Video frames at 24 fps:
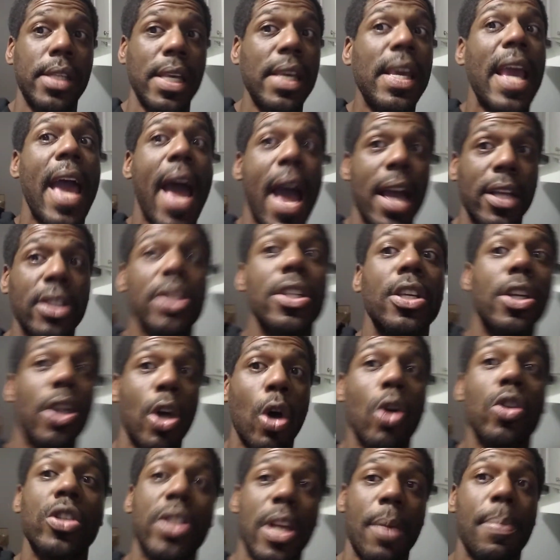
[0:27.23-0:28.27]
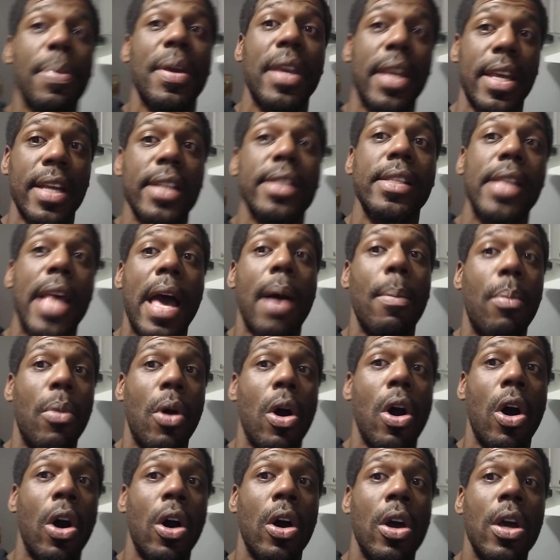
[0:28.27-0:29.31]
He actually goes up and gets that
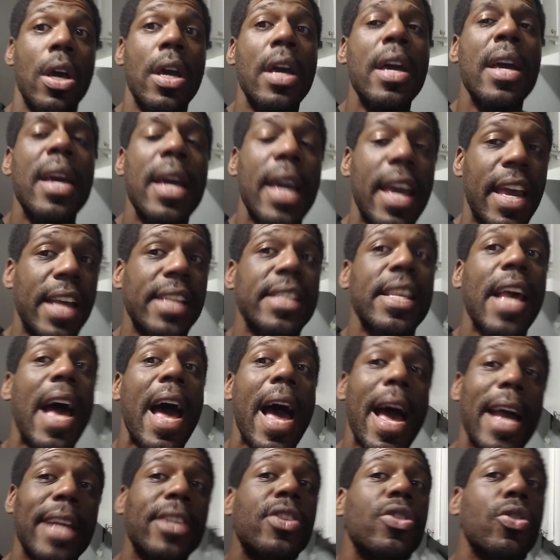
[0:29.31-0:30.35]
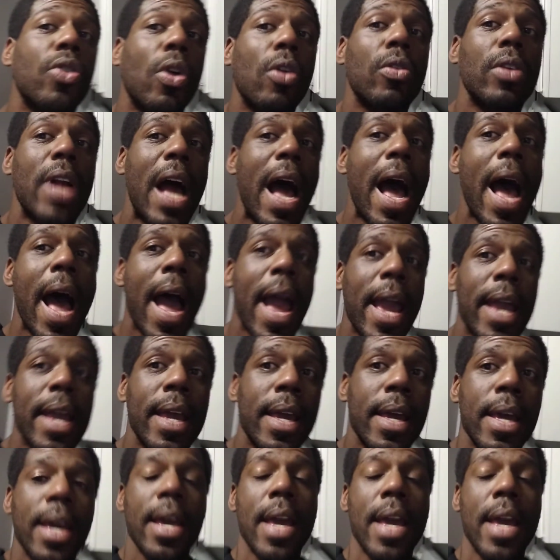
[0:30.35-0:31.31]
ball. It's high, it's thrown high.